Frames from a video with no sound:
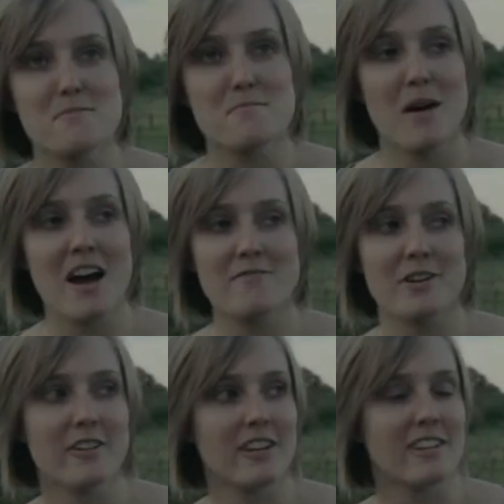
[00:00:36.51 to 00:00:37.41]
My
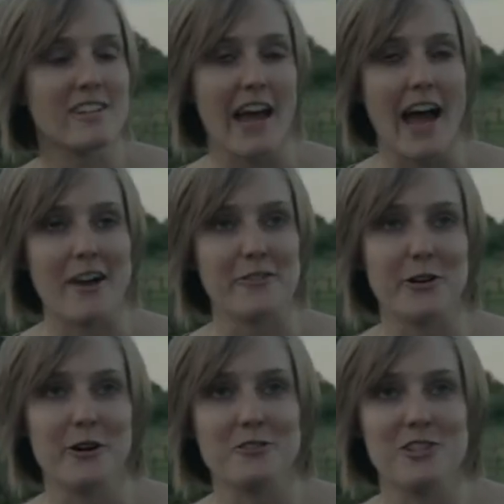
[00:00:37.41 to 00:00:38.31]
route into
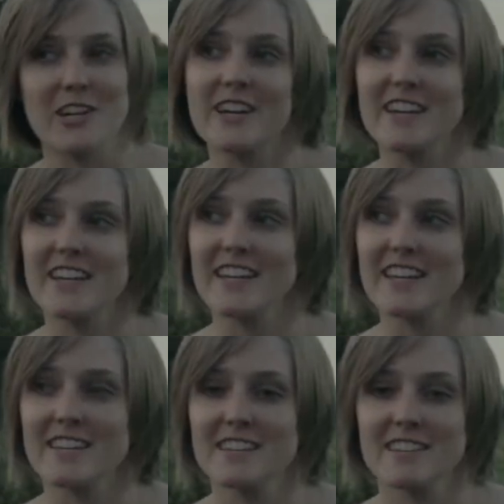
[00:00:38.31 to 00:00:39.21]
agriculture
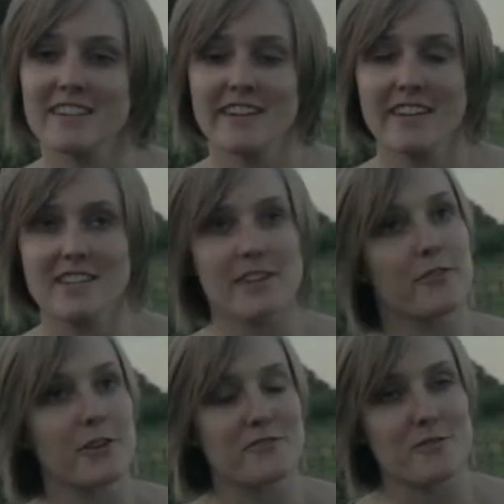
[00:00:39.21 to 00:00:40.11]
is
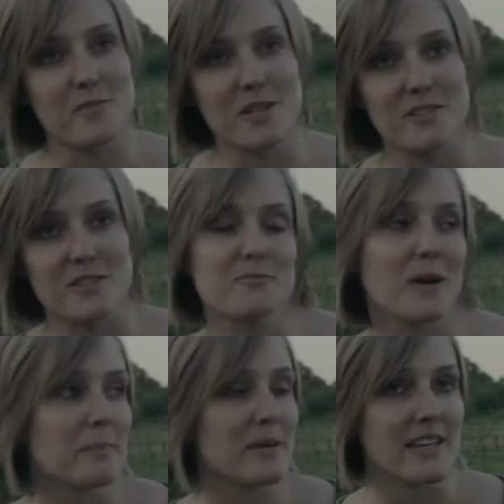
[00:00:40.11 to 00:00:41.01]
different from most of
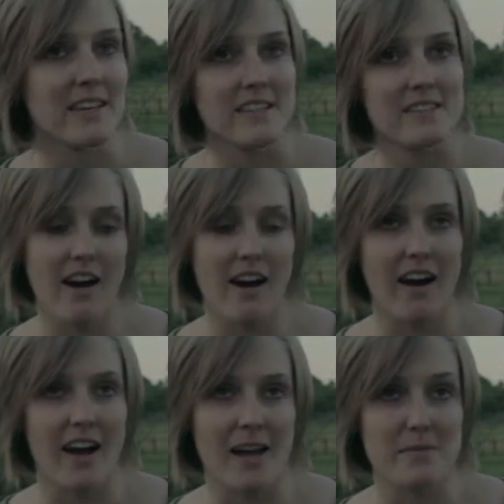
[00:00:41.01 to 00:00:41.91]
my peers.
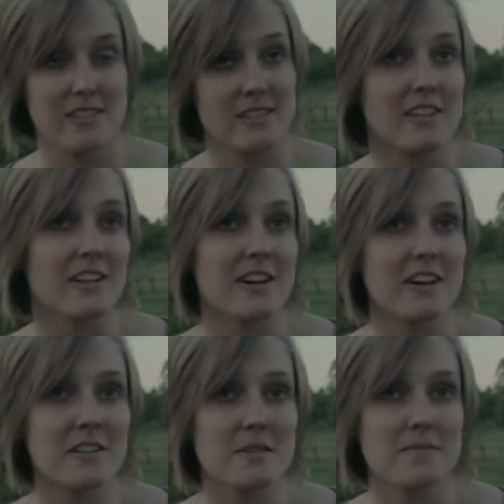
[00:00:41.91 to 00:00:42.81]
I'm a city
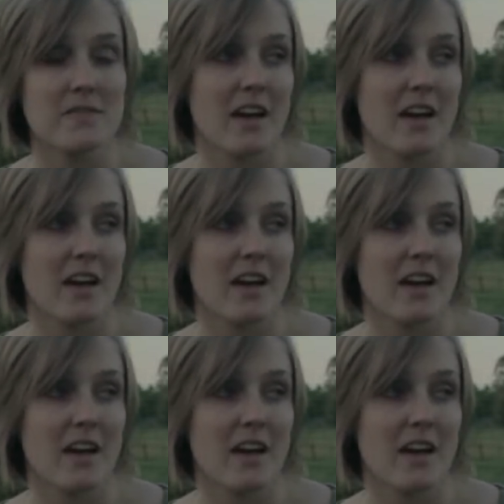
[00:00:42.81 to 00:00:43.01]
girl.